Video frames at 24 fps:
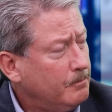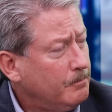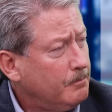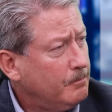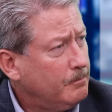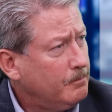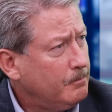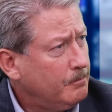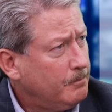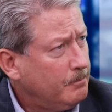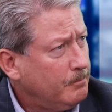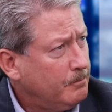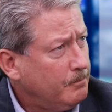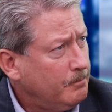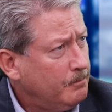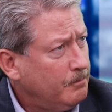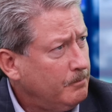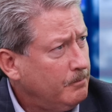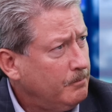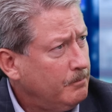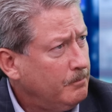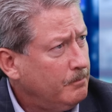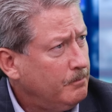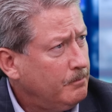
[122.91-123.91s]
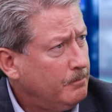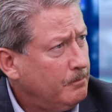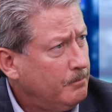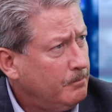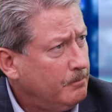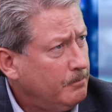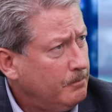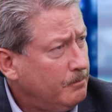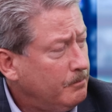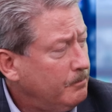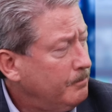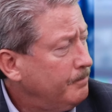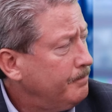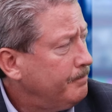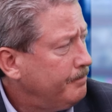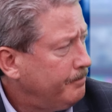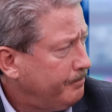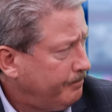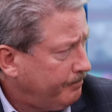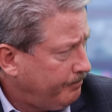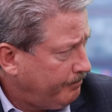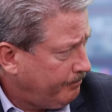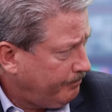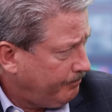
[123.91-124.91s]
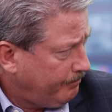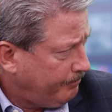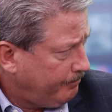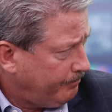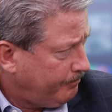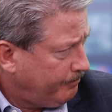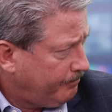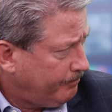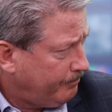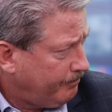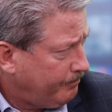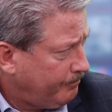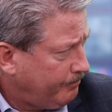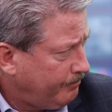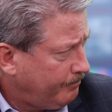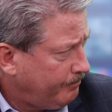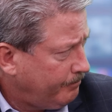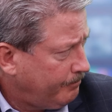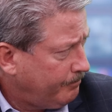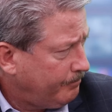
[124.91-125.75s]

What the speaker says: The person shown says nothing.